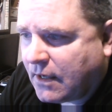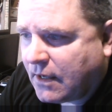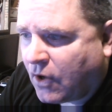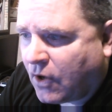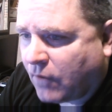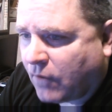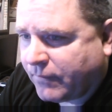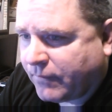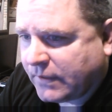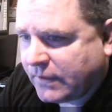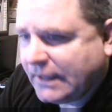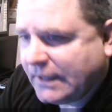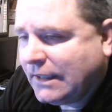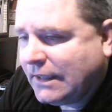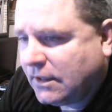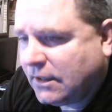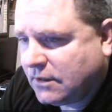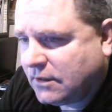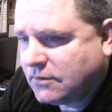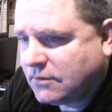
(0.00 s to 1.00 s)

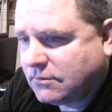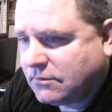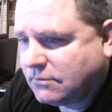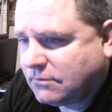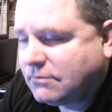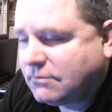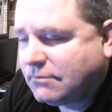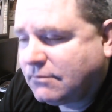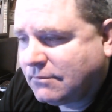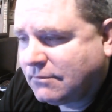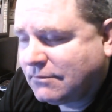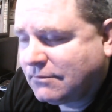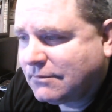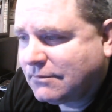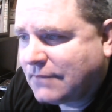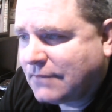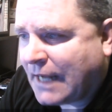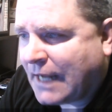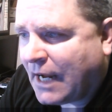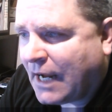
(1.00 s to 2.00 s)
hopefully,
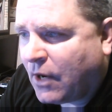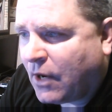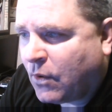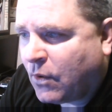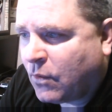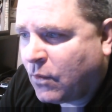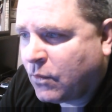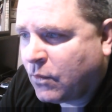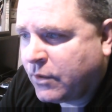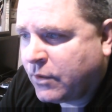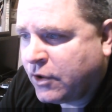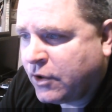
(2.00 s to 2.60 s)
how